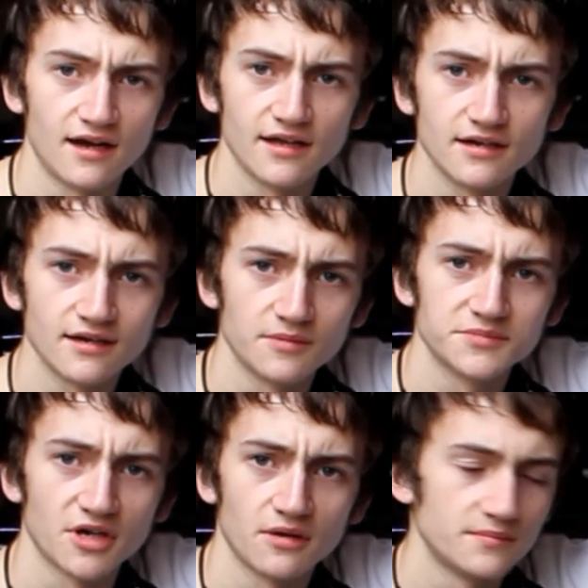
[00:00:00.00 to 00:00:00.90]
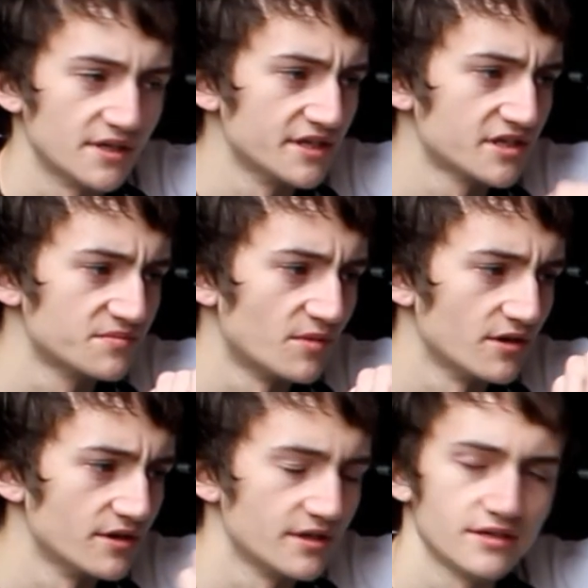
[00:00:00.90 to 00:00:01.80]
Hiya, I'm Tom and this is
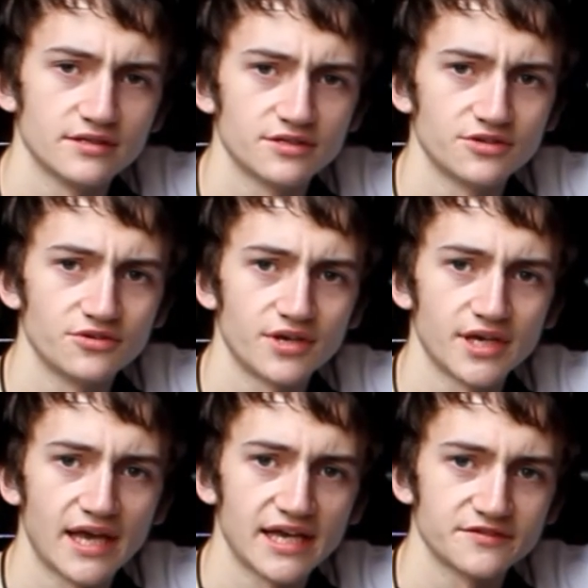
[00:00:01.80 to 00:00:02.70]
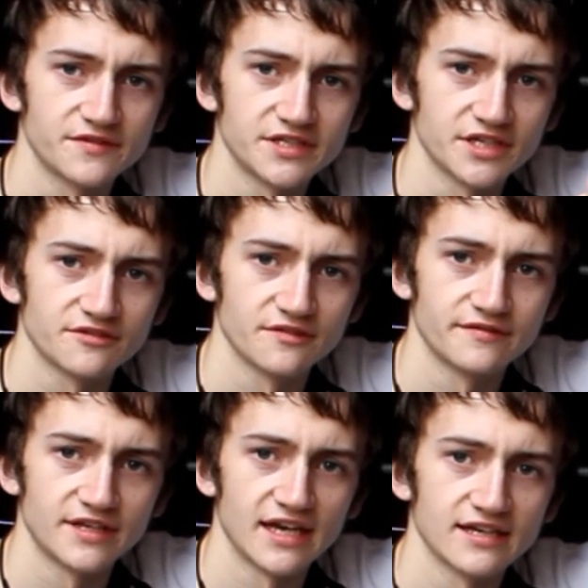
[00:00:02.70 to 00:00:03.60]
my Suzuki
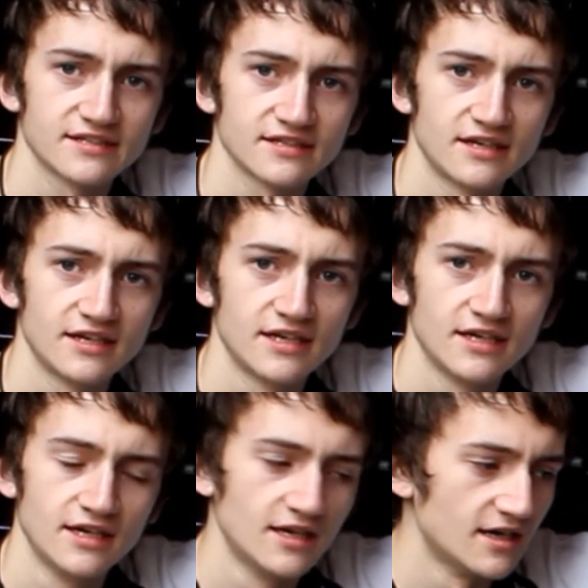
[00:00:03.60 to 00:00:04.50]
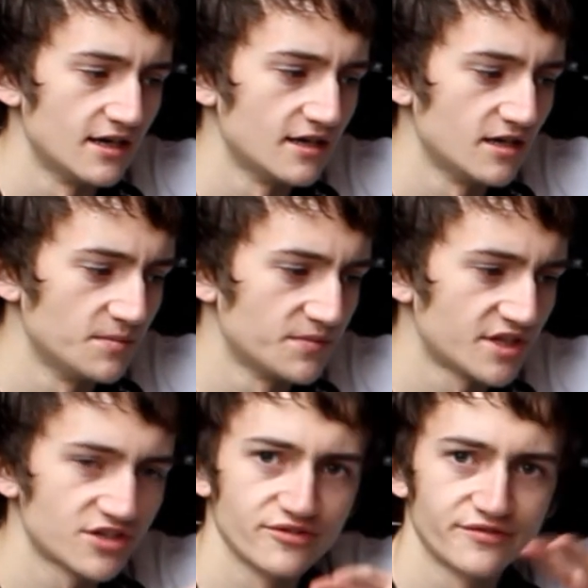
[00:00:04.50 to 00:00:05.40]
Sv650S.
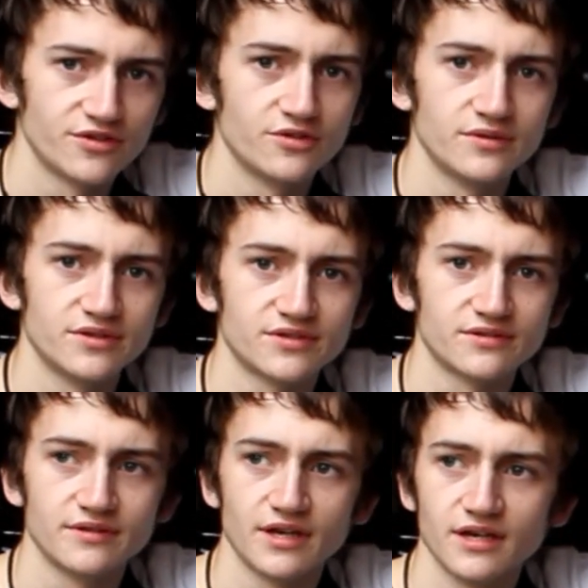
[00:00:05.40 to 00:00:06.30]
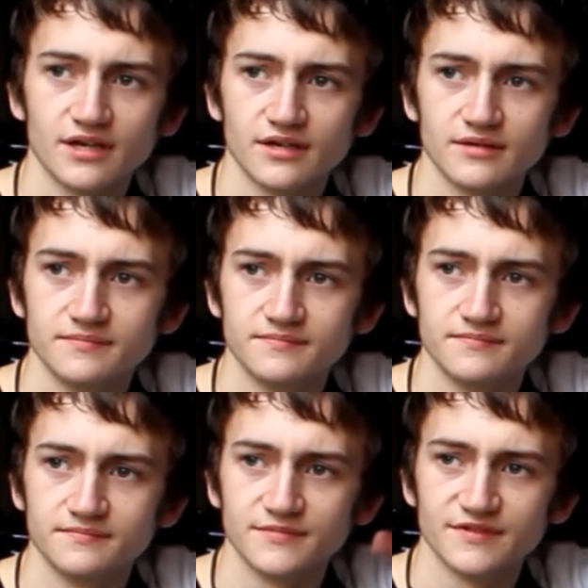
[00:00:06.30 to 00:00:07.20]
This review is
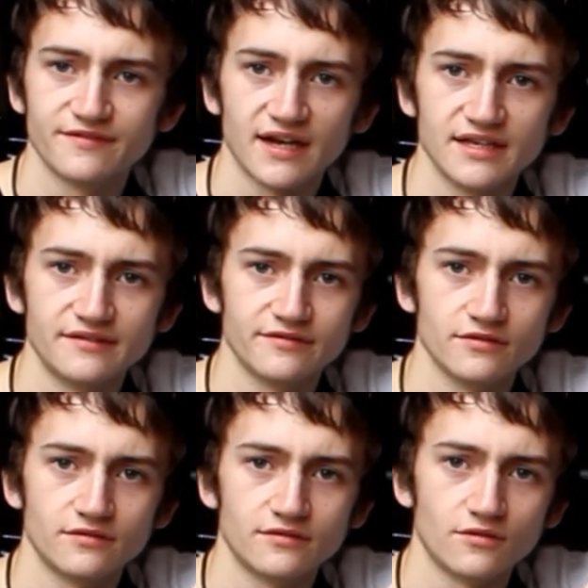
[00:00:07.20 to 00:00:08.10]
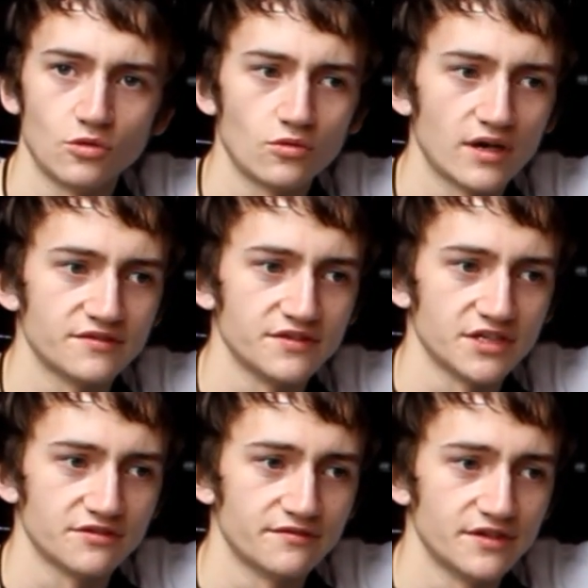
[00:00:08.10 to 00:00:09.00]
valid for all
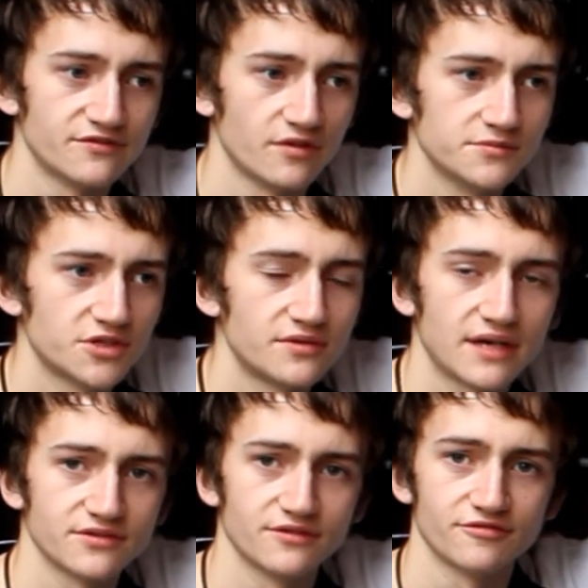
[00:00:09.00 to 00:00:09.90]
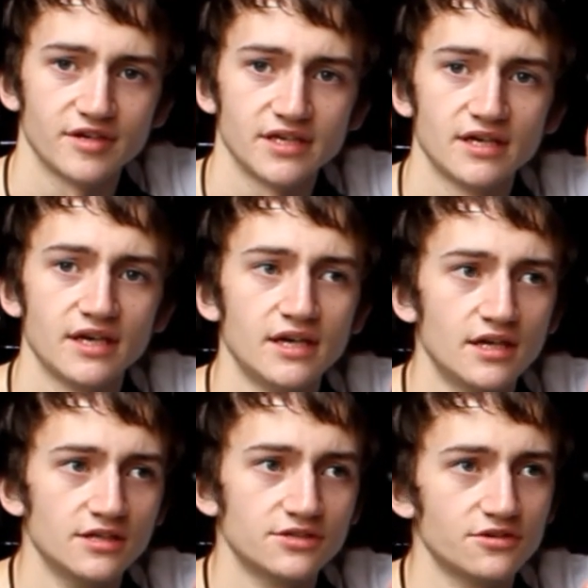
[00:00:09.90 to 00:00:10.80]
SV650s from 2003
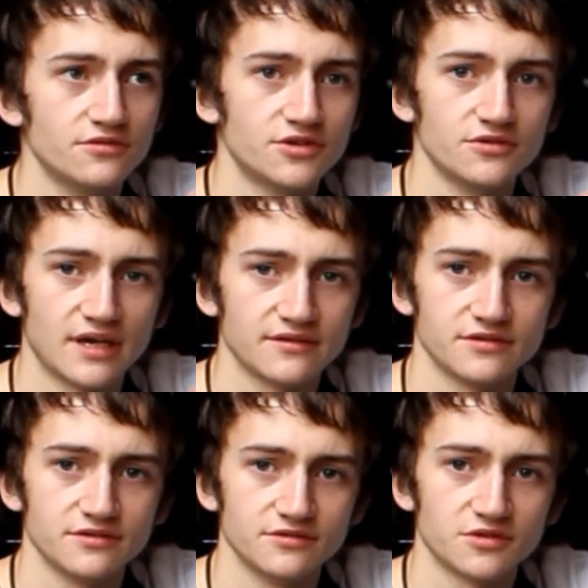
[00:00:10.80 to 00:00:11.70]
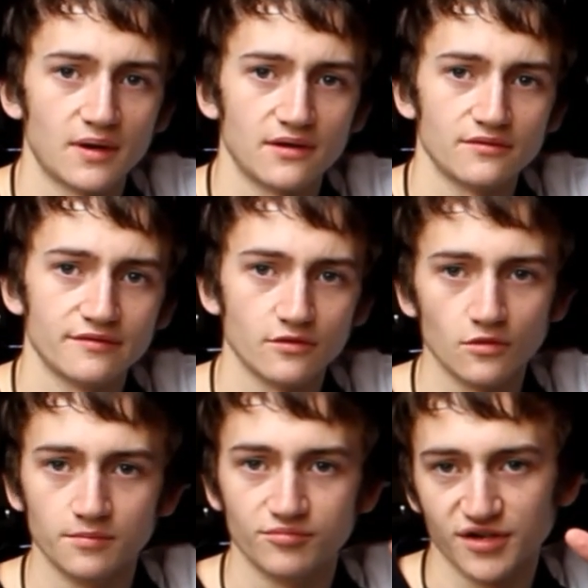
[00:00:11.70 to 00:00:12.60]
to 2012
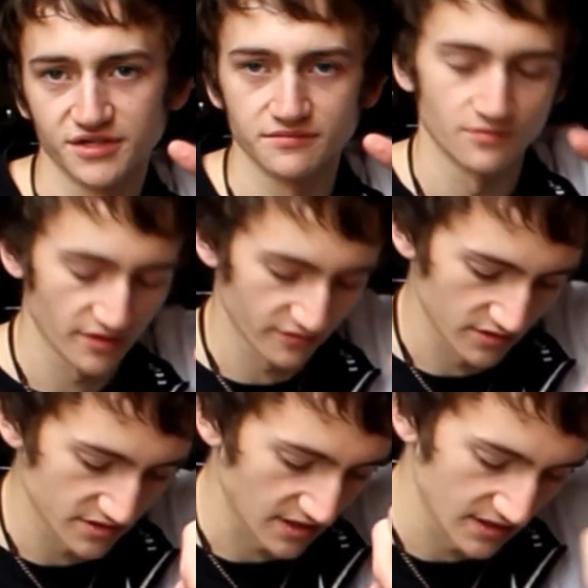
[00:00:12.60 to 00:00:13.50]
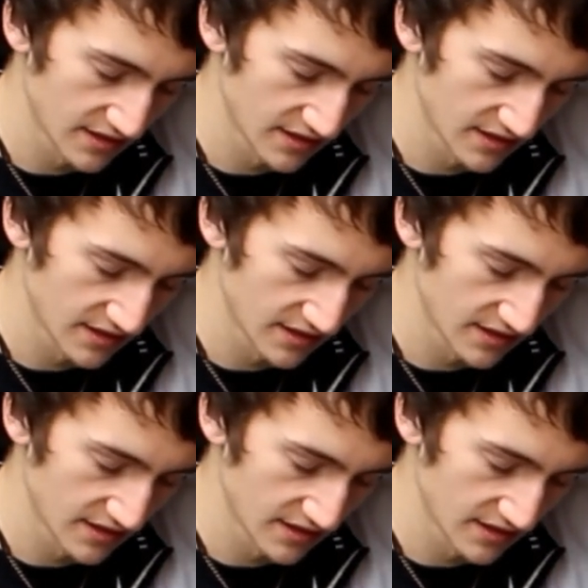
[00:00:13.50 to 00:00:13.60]
or present, whatever you want to say.